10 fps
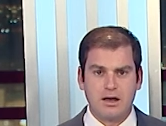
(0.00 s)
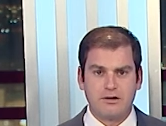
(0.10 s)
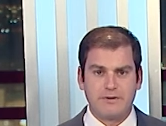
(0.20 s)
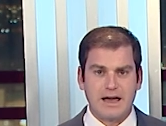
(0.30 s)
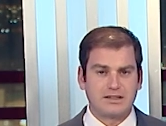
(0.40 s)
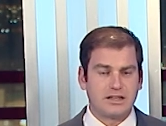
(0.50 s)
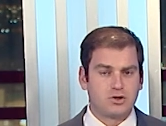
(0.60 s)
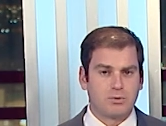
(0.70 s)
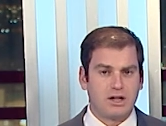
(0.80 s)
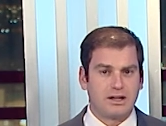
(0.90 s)
a fact
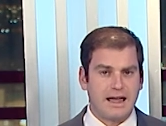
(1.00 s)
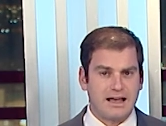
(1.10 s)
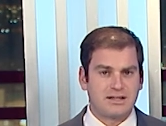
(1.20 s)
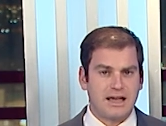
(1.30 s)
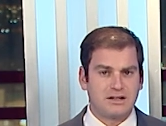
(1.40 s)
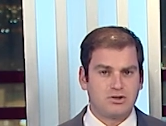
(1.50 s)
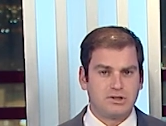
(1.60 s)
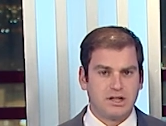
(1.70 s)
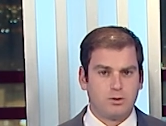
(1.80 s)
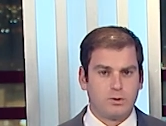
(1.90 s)
Israel has had to
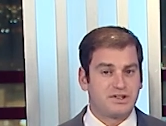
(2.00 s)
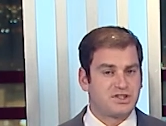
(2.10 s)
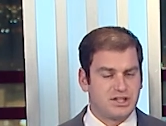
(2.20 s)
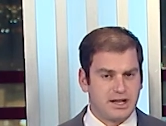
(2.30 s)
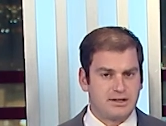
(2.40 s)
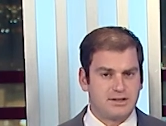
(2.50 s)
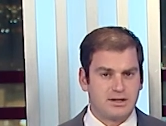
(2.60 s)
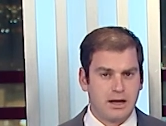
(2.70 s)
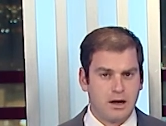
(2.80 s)
deal with since,